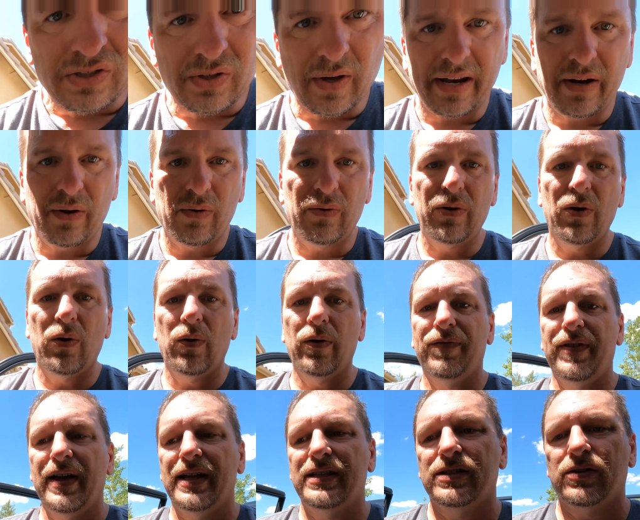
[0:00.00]
So I don't know
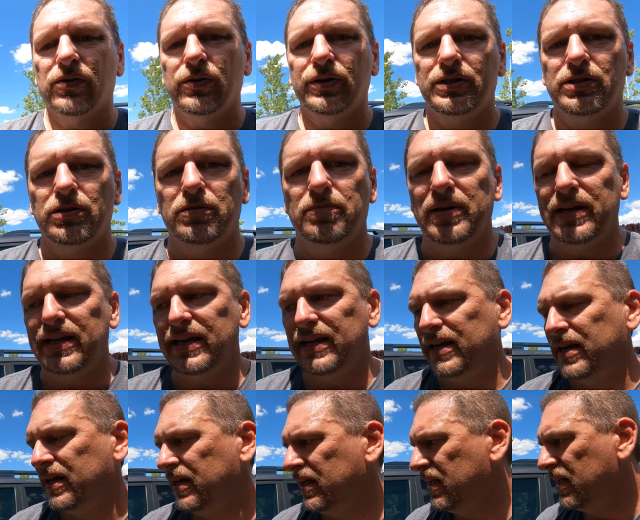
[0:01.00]
if that's going to be